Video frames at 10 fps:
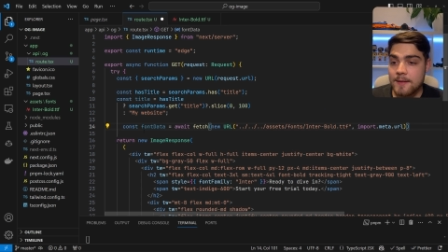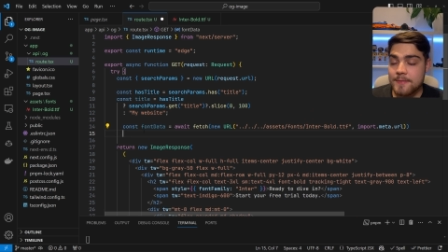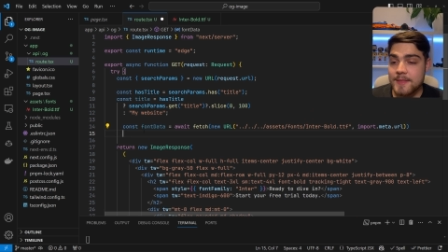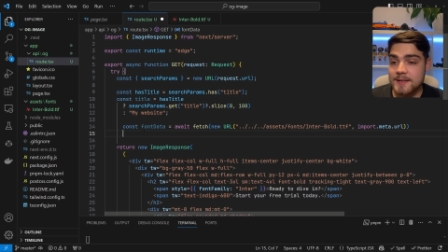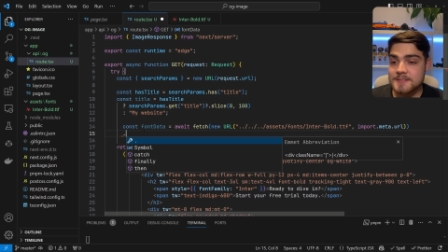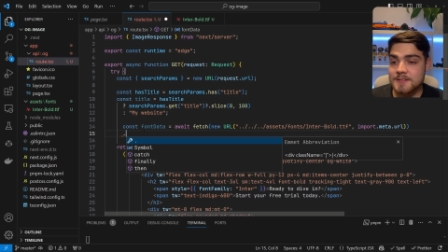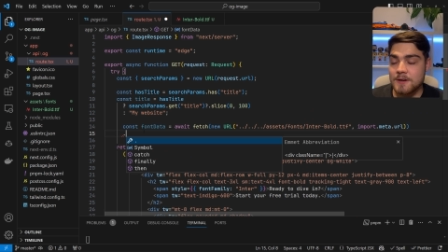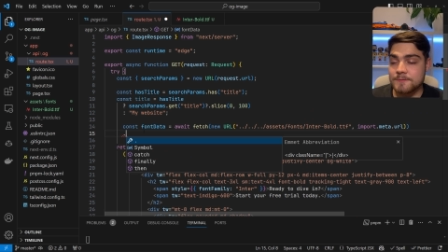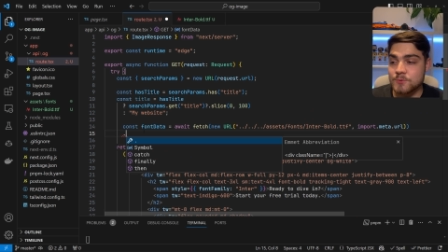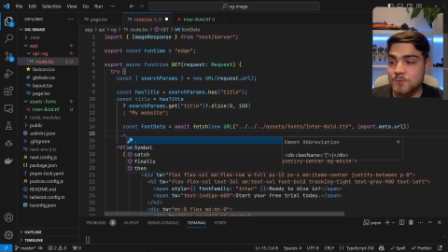Next,
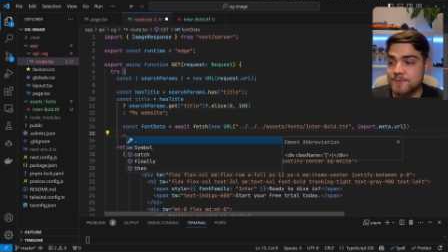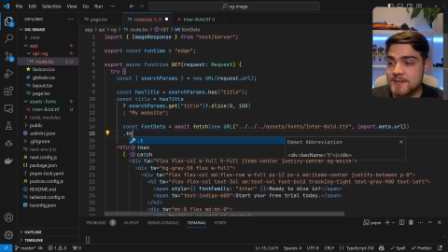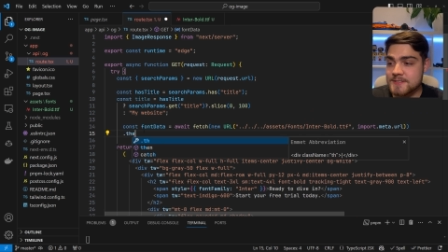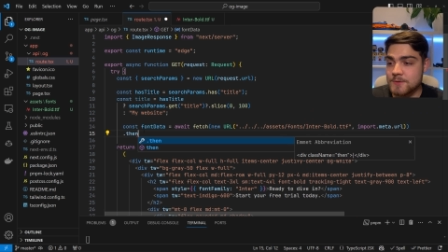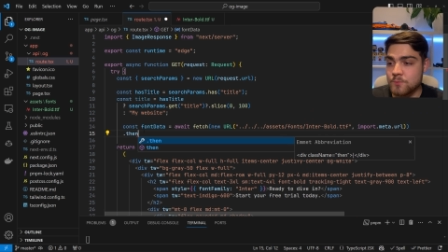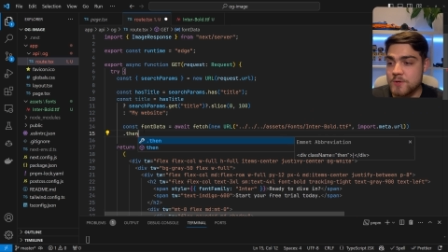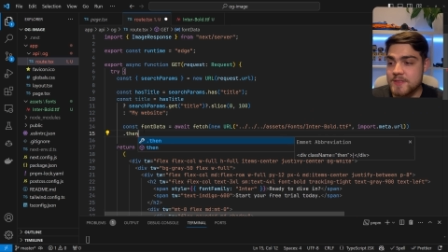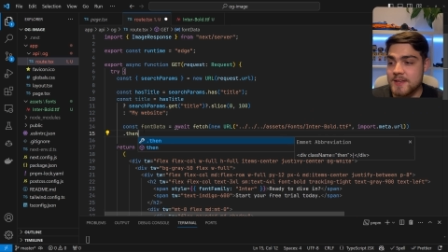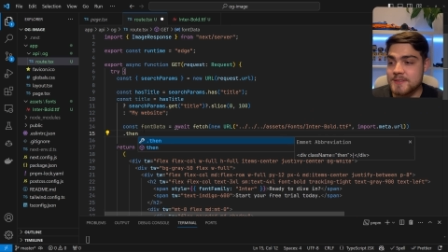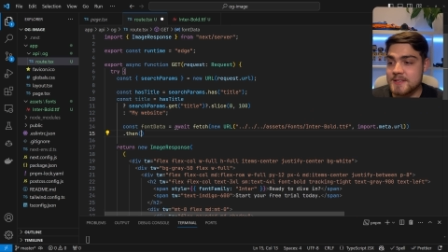after all of this, we
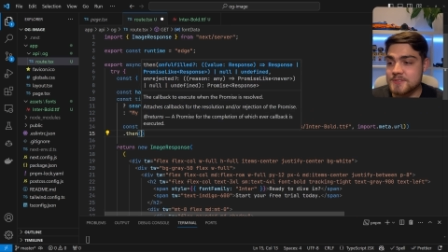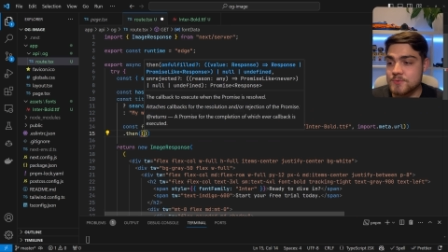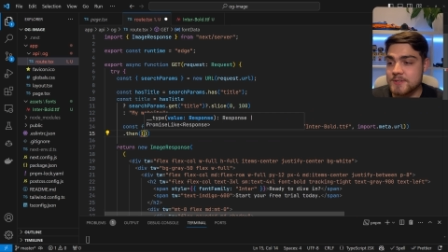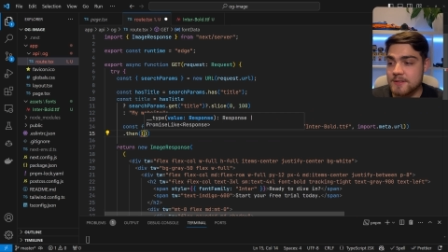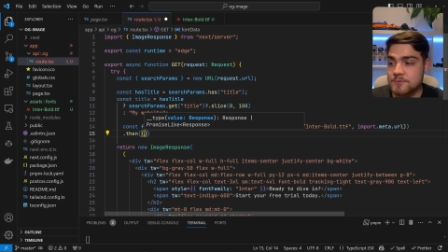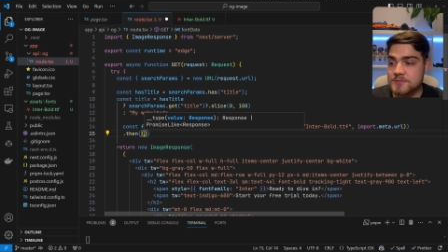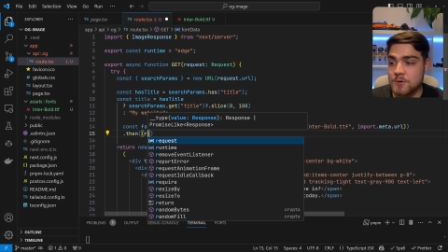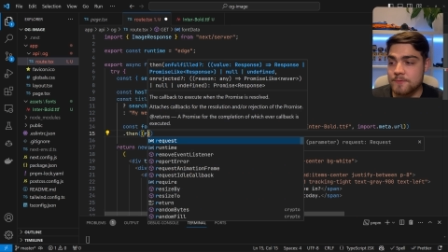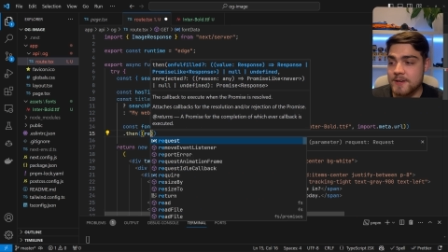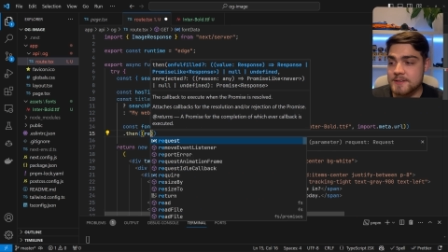then need to get the
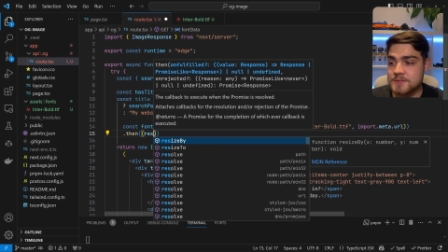result of that.